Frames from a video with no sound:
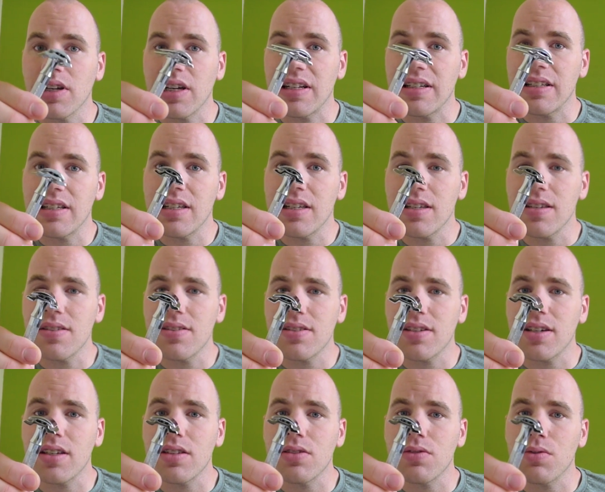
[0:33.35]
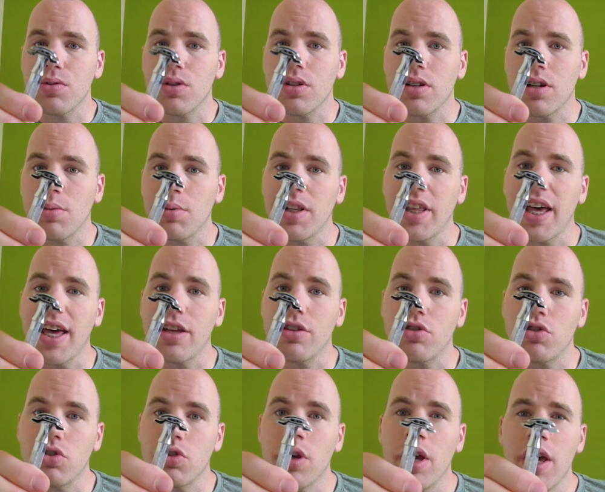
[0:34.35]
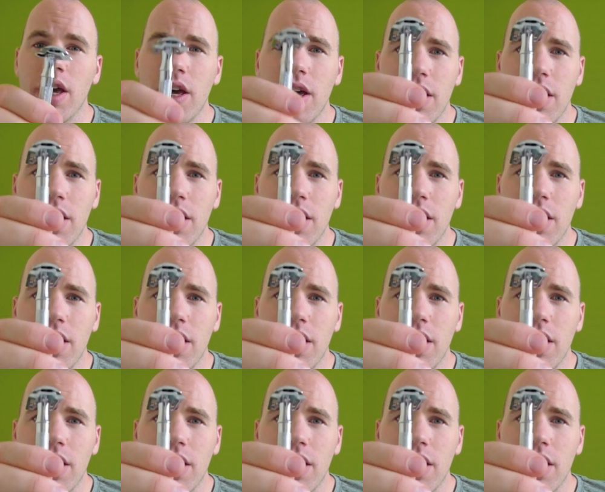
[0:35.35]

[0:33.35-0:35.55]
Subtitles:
and DE stands for double edge.